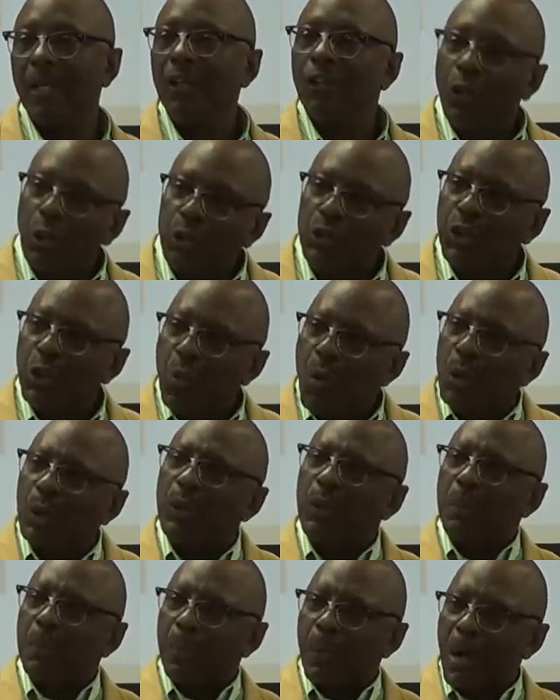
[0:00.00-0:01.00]
Don't you want
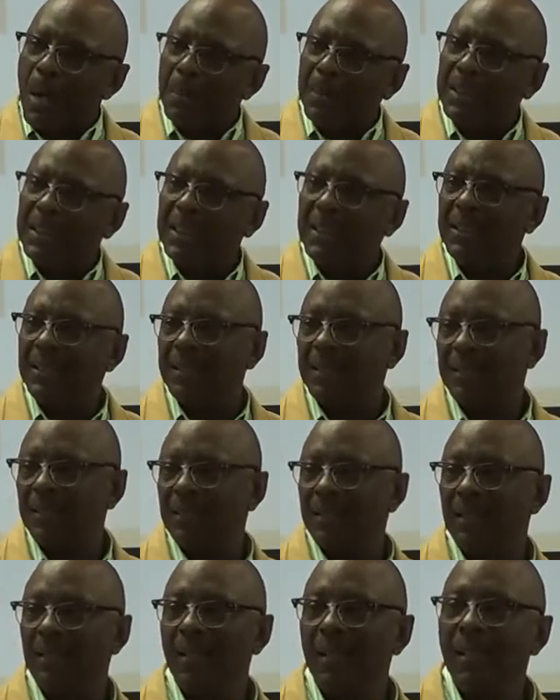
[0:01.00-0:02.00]
the promises?
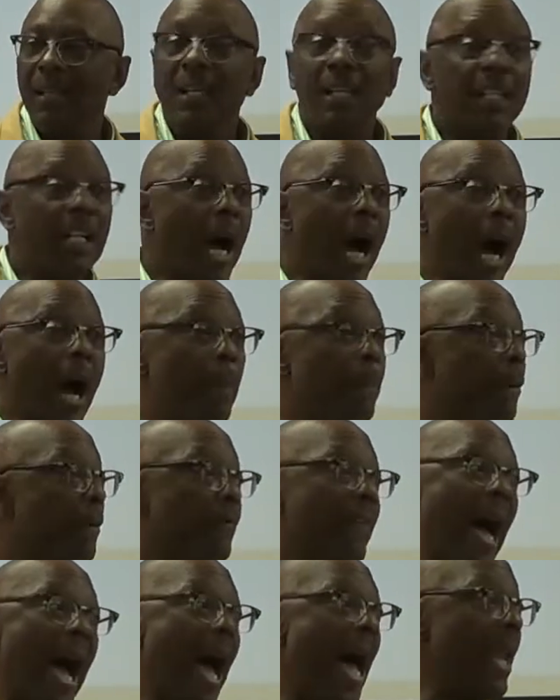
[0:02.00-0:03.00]
God
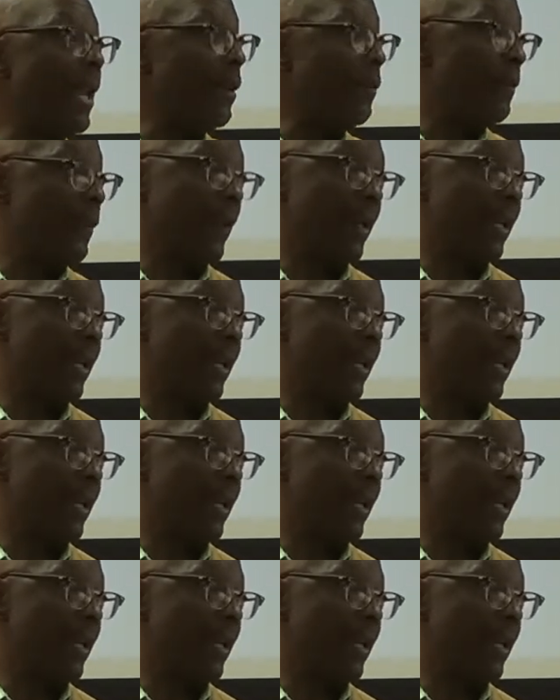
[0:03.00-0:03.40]
provided for